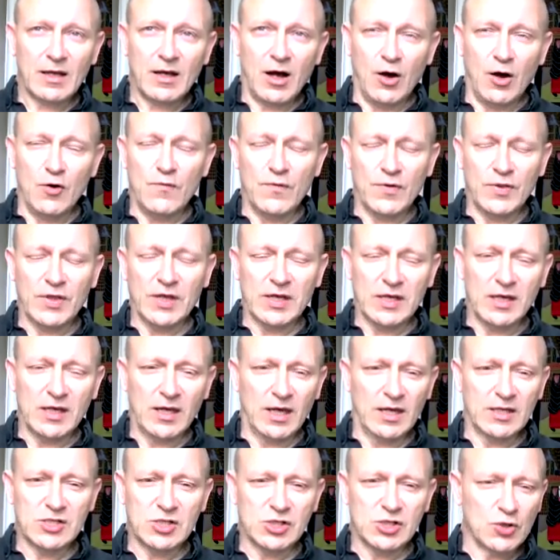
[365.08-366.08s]
over the
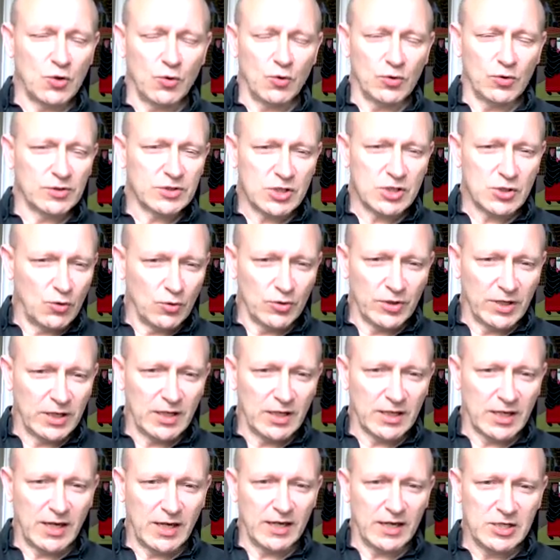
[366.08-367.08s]
years taught the
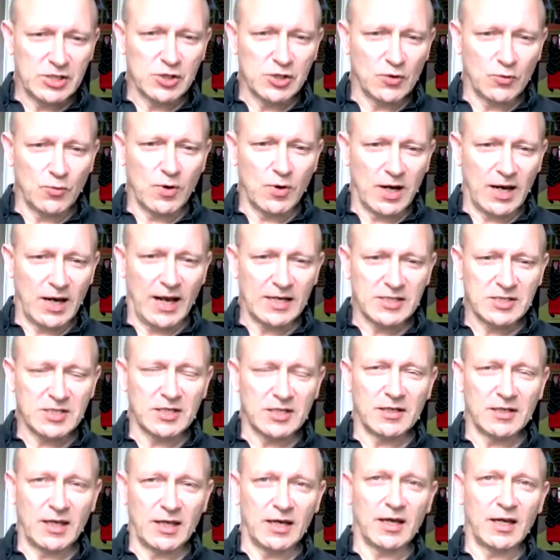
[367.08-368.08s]
occasional class.
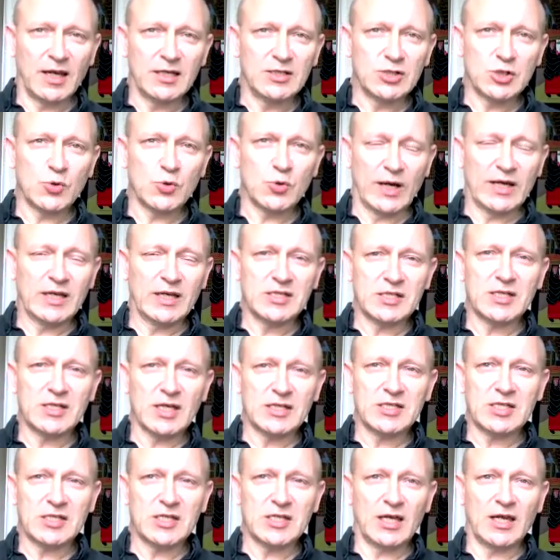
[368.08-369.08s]
And then in
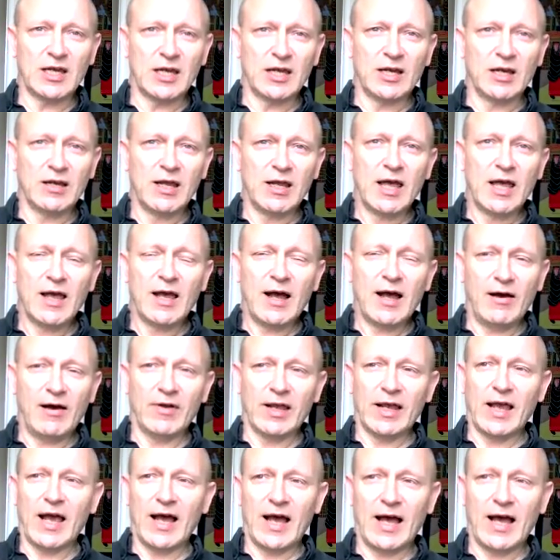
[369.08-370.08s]
2016,
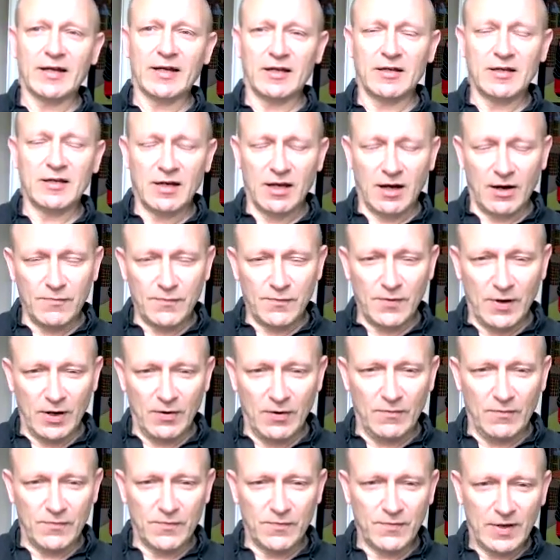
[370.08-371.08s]
having had enough
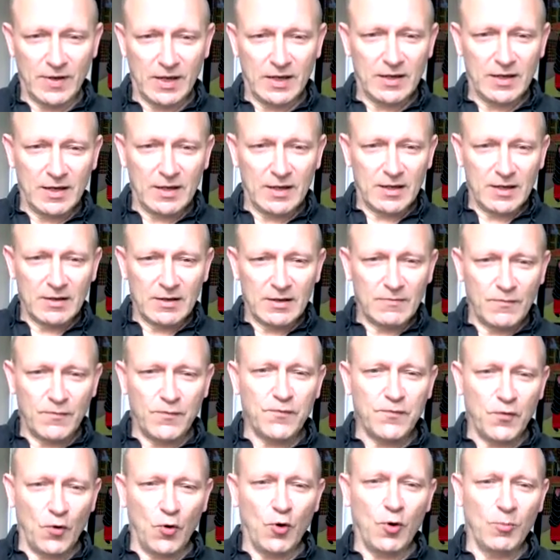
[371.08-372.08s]
of
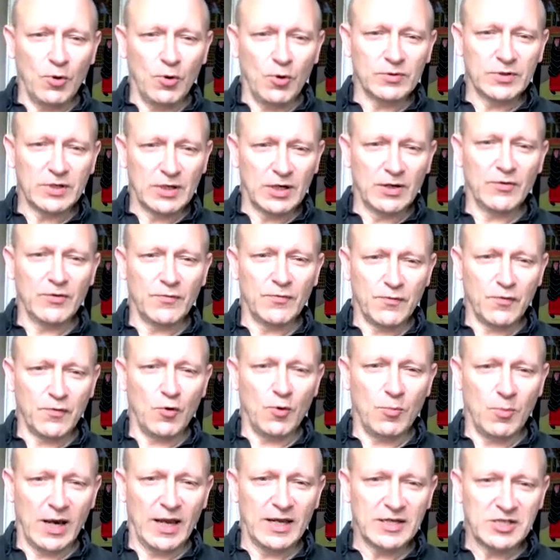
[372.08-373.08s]
the
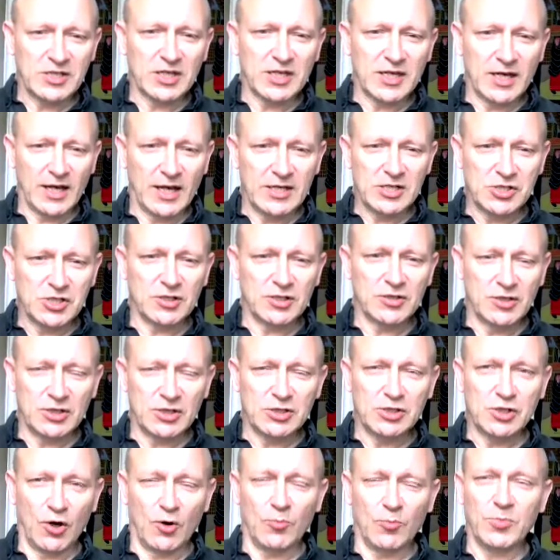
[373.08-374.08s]
formal education, the
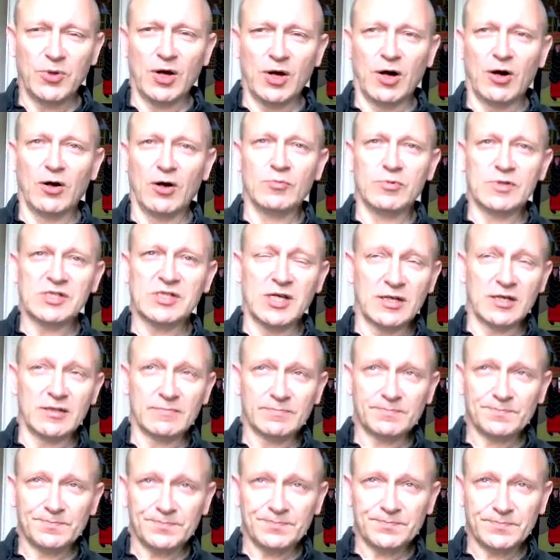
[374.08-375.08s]
job that I was in,